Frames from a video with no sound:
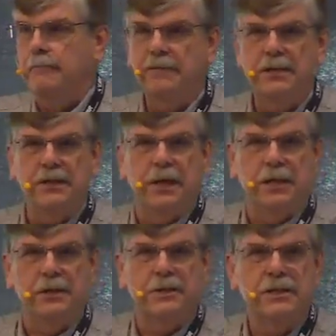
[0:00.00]

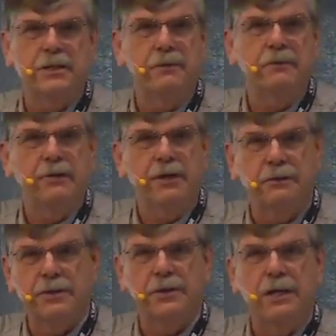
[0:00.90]
physiologist, I've been very
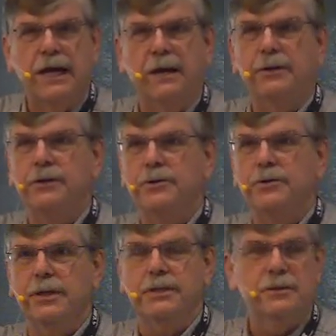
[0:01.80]
interested in how do you
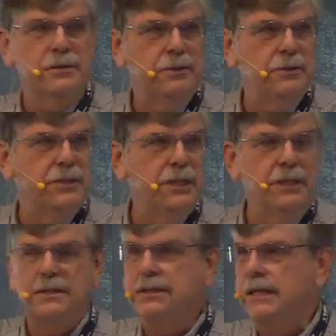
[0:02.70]
transduce
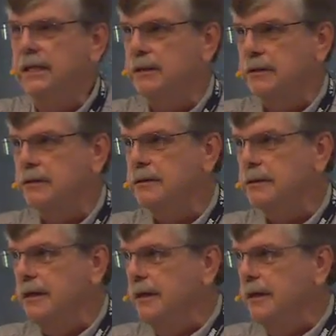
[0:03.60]
these signals